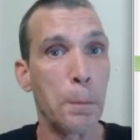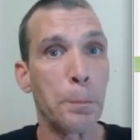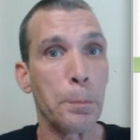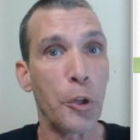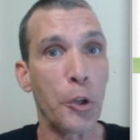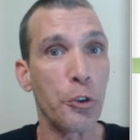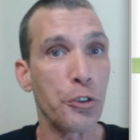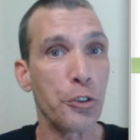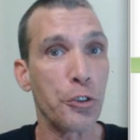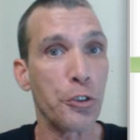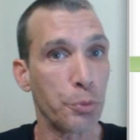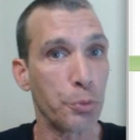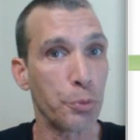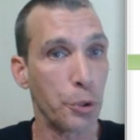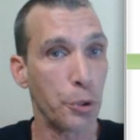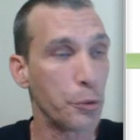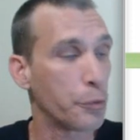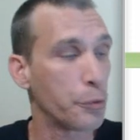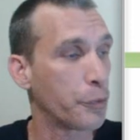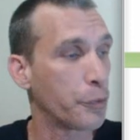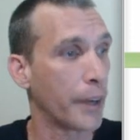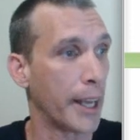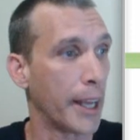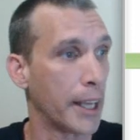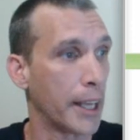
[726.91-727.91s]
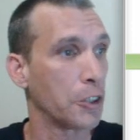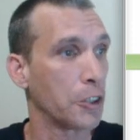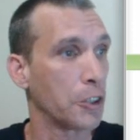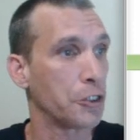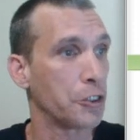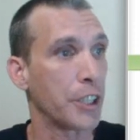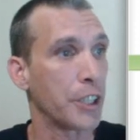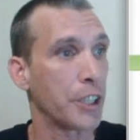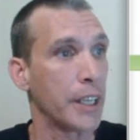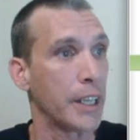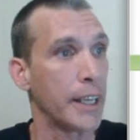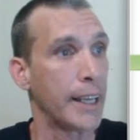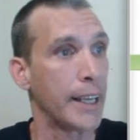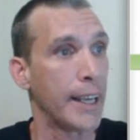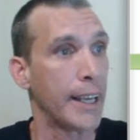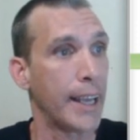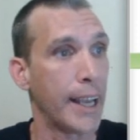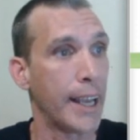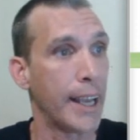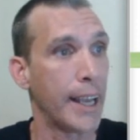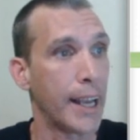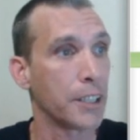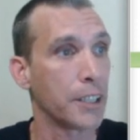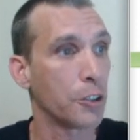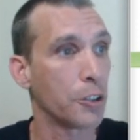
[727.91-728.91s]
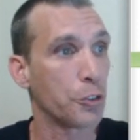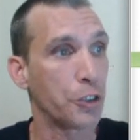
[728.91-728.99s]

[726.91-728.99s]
um, those root files